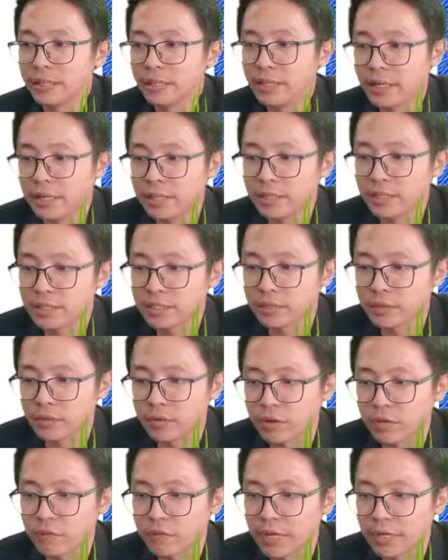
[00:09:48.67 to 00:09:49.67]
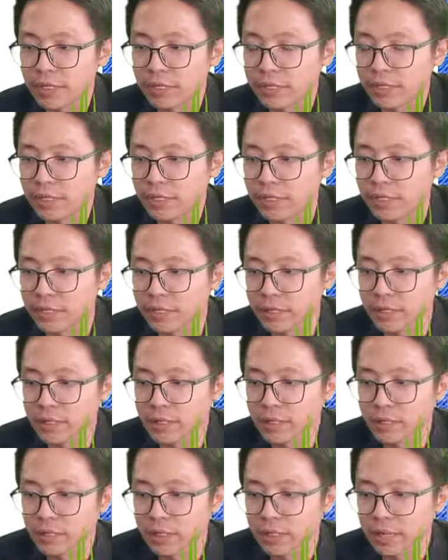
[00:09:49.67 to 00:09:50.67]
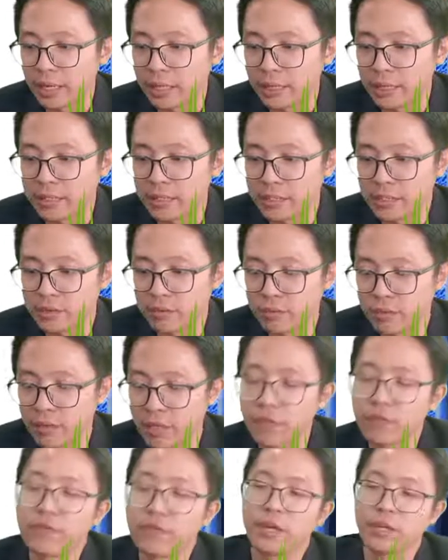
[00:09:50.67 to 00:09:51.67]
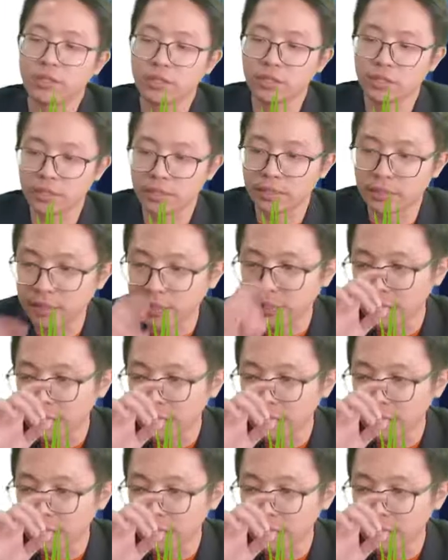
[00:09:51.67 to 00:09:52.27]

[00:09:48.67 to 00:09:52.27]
This is reflection and this is refraction.